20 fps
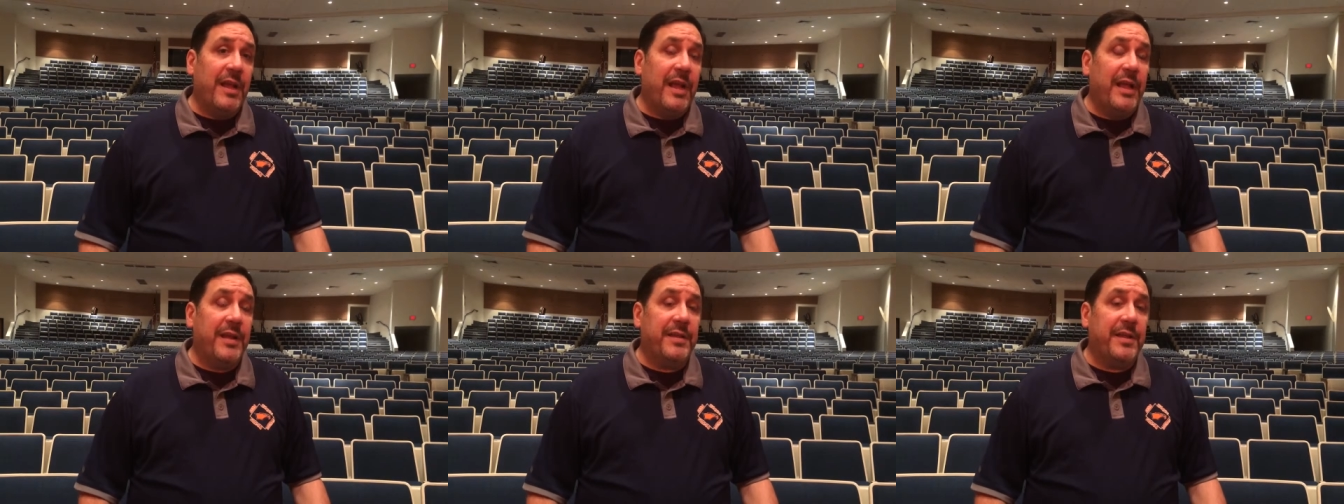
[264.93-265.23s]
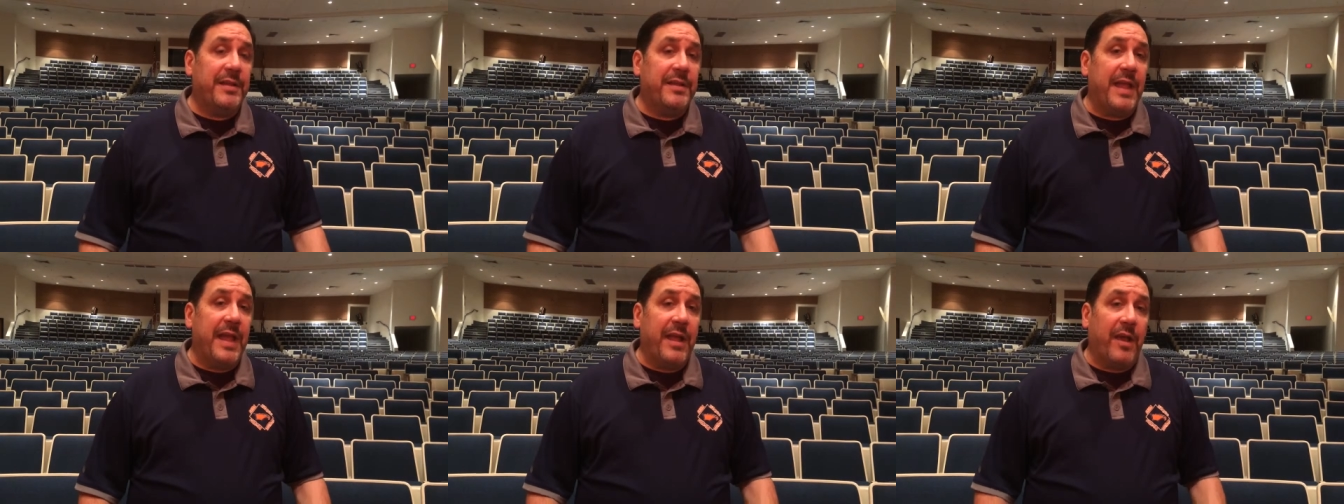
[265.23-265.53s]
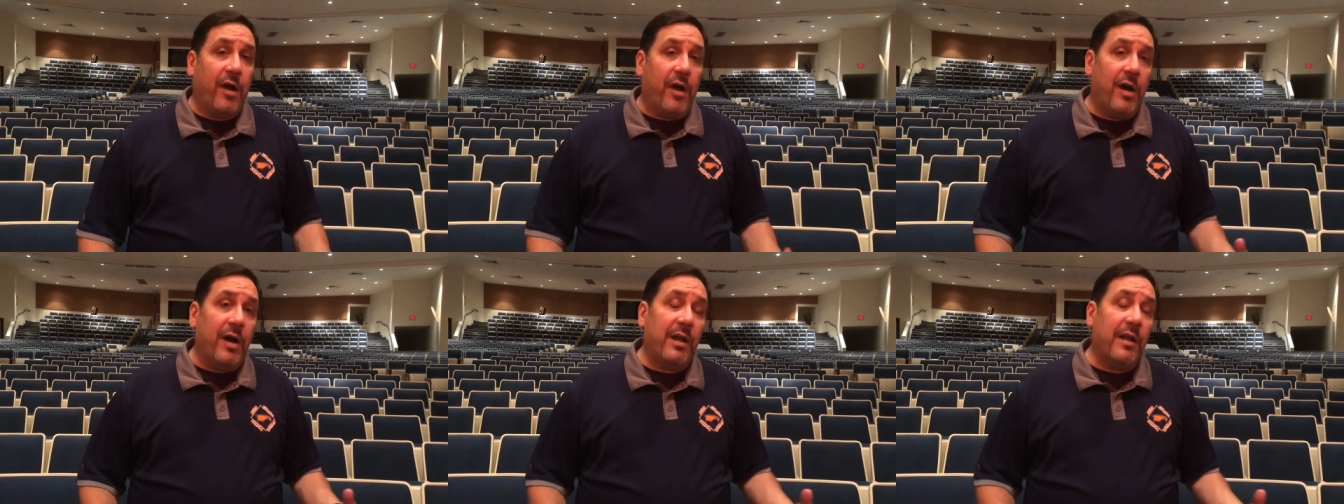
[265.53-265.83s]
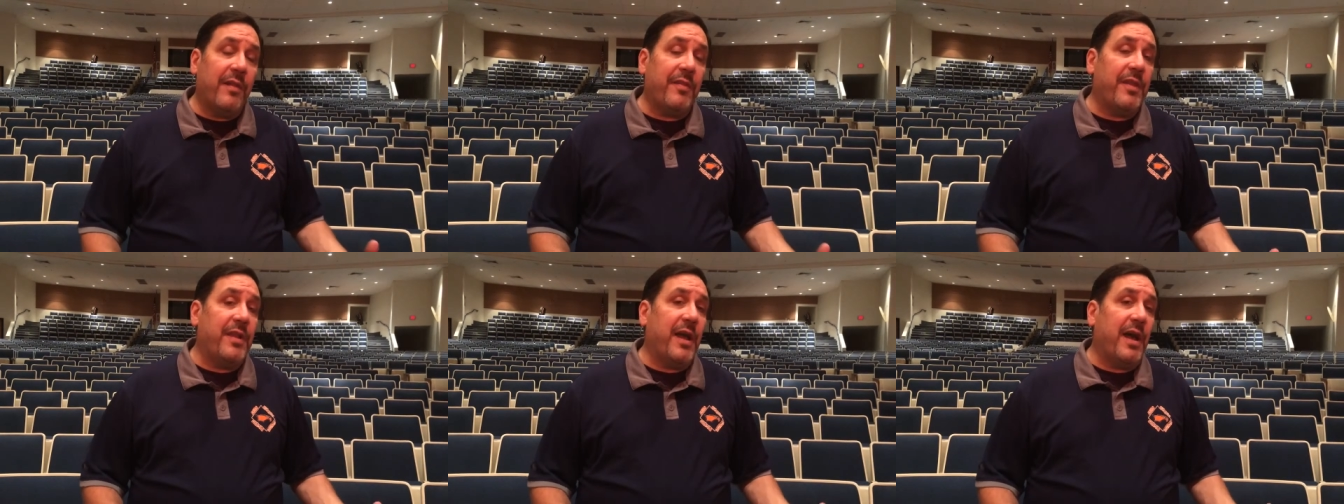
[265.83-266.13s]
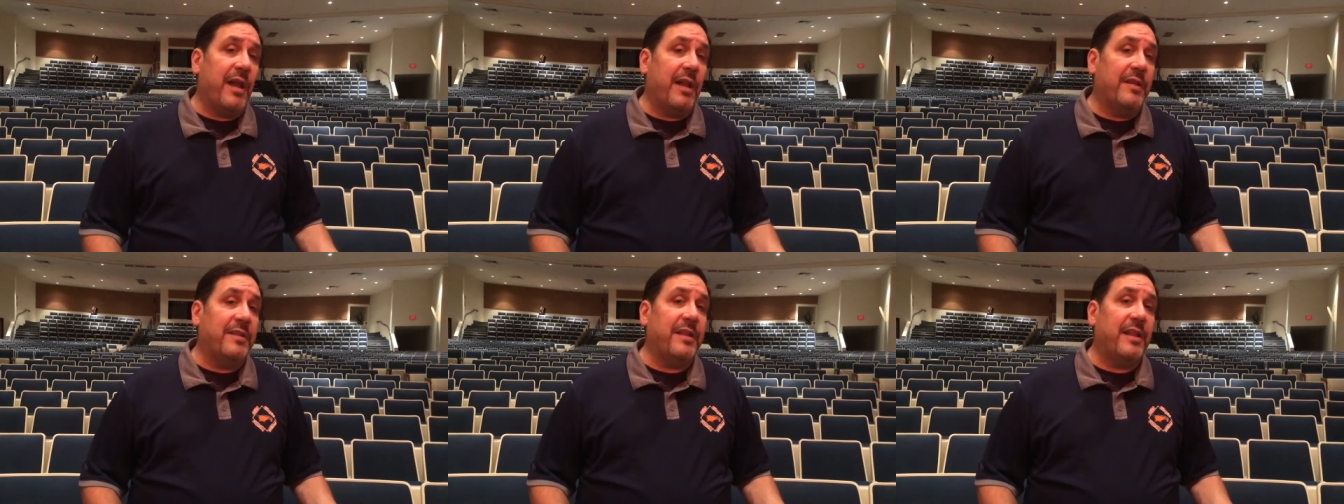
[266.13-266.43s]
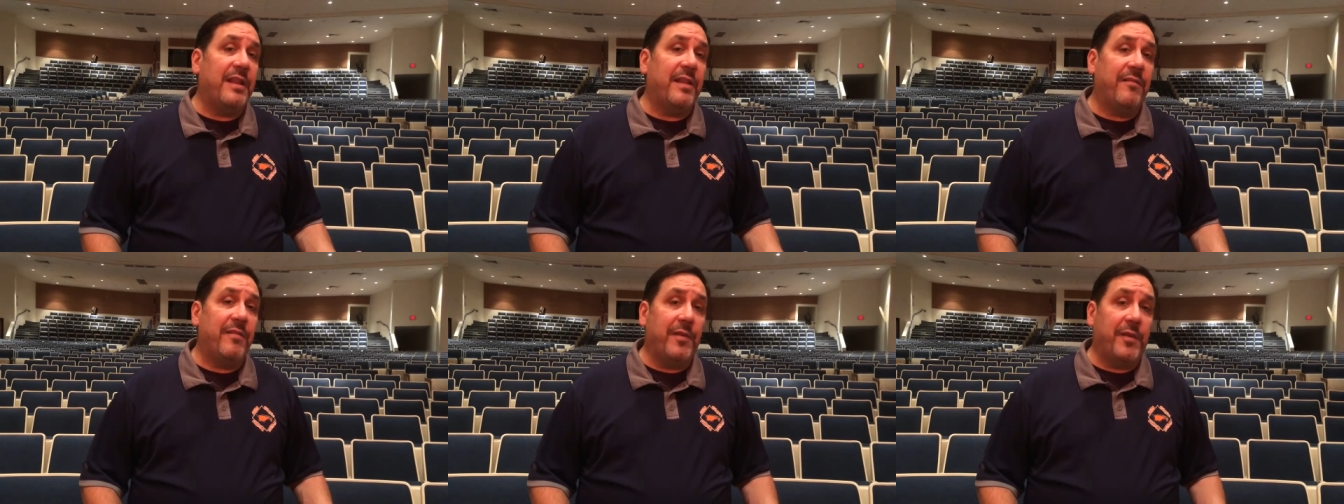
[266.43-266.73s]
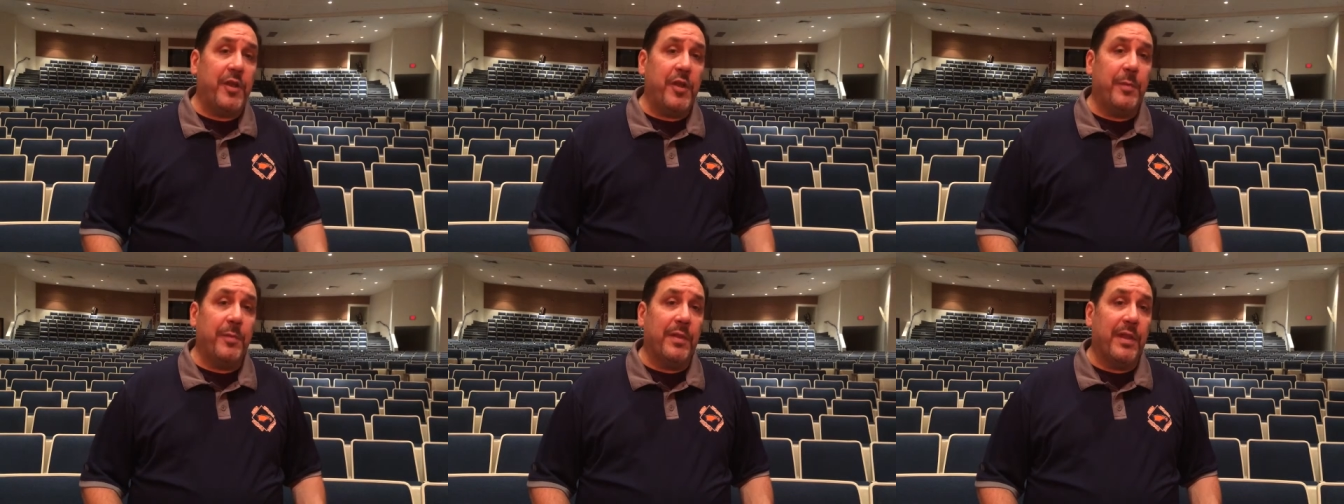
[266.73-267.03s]
and to take all of the knowledge that they've
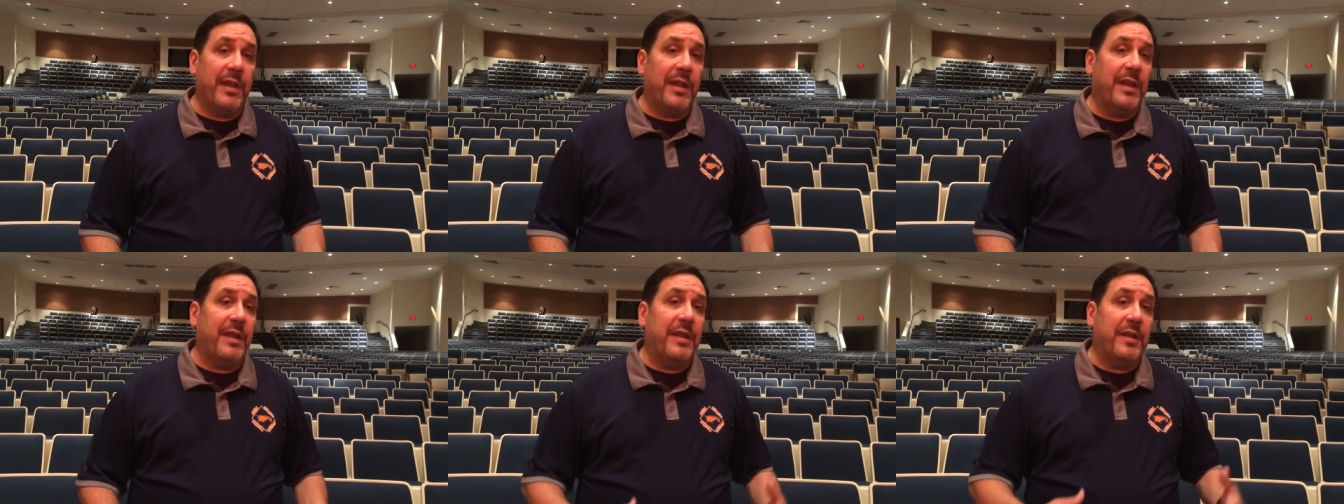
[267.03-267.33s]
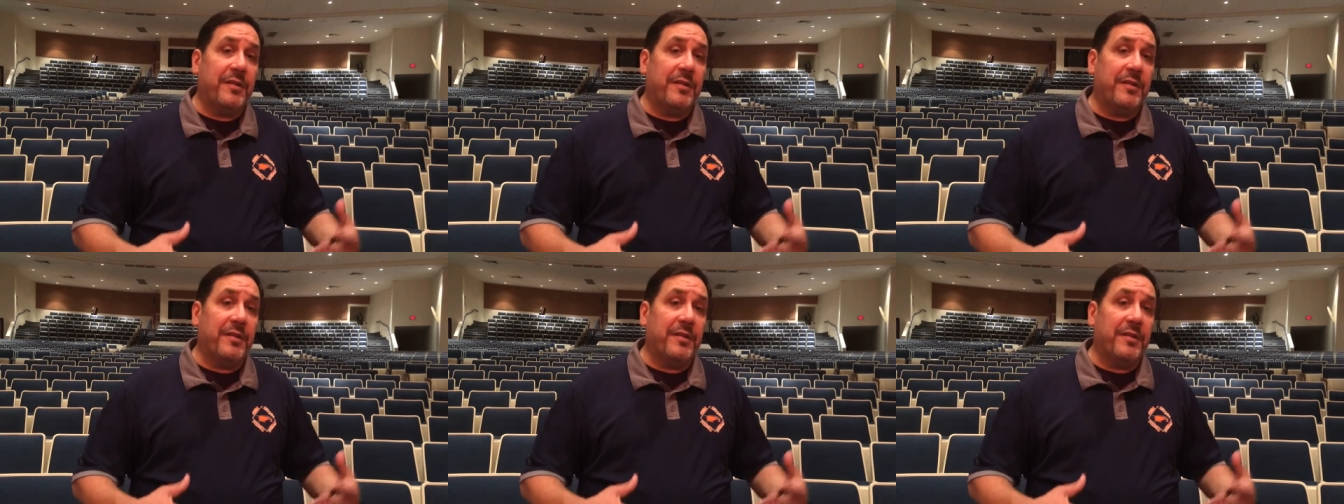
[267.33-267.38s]
accumulated